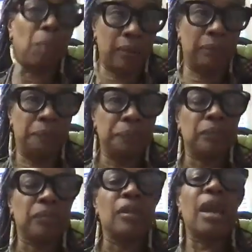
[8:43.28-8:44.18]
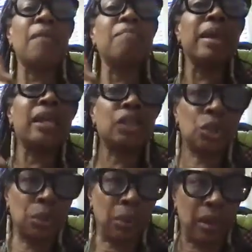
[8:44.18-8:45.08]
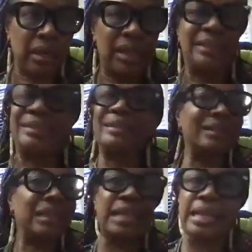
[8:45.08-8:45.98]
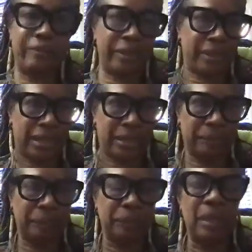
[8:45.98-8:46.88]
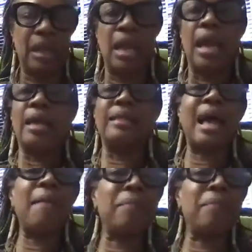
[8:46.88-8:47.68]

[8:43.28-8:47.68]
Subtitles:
one and make sure it didn't delete everything. And that